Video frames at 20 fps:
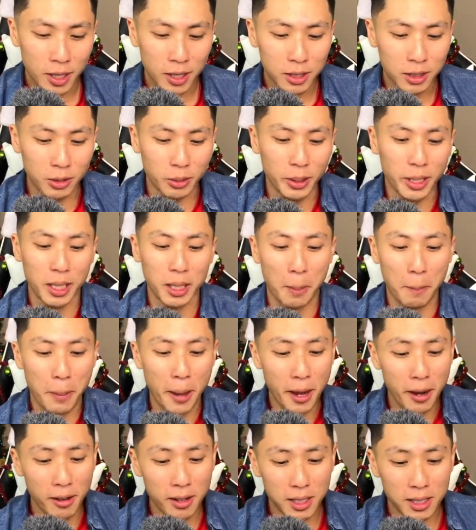So we got the
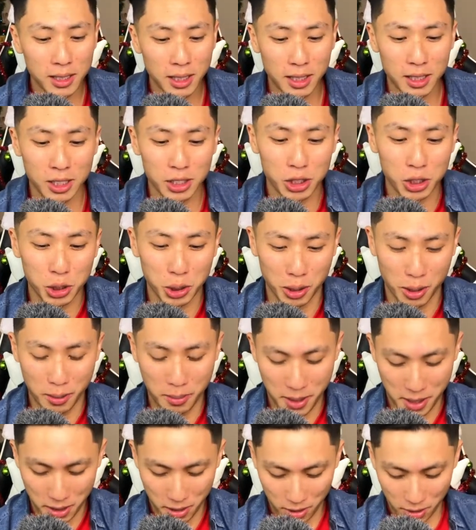Paras, the
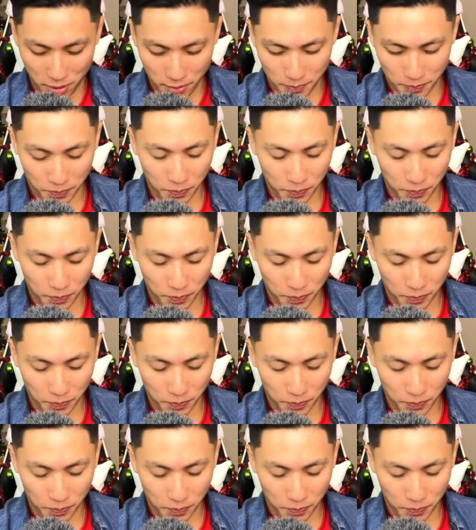Charmander,